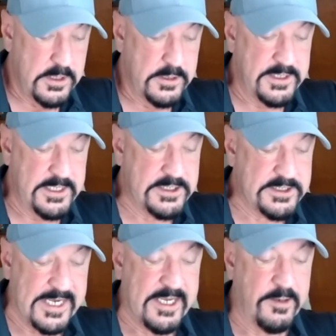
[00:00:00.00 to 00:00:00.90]
The
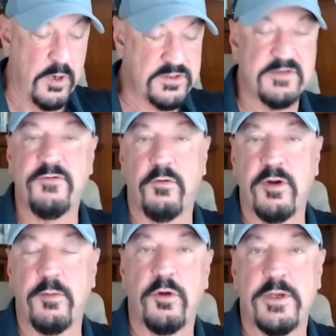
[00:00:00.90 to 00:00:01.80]
second most
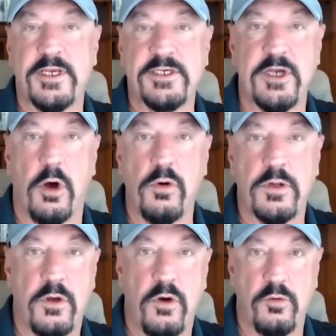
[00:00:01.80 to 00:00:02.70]
affordable is
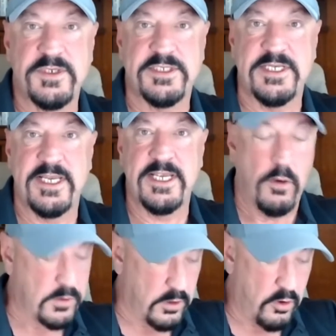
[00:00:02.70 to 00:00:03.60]
Oklahoma City,
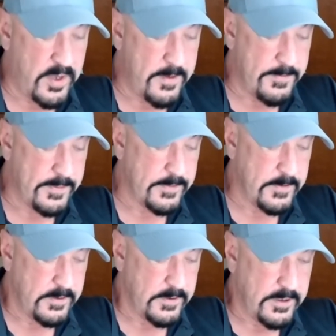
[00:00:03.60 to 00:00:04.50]
Oklahoma.
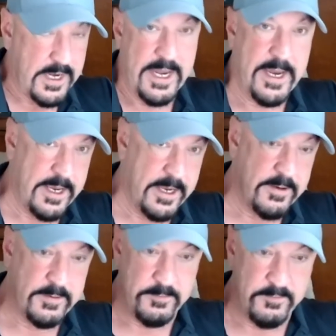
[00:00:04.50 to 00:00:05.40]

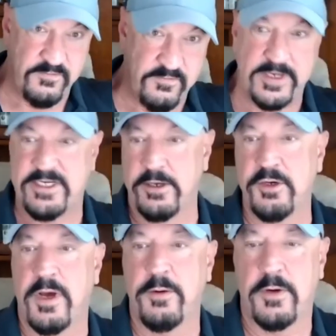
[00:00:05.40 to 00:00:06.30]
And before I tell
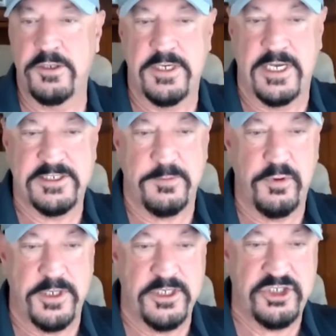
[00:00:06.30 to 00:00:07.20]
you, I want you guys to
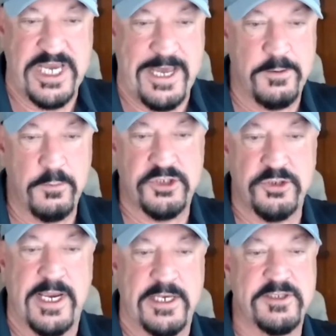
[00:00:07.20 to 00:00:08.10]
put in the chat, what's
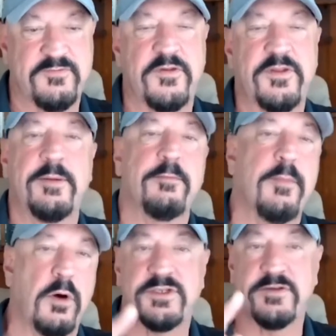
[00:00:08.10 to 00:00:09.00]
your guess for the
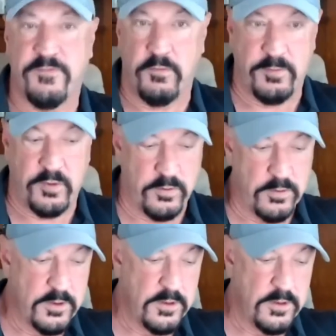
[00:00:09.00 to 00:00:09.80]
most affordable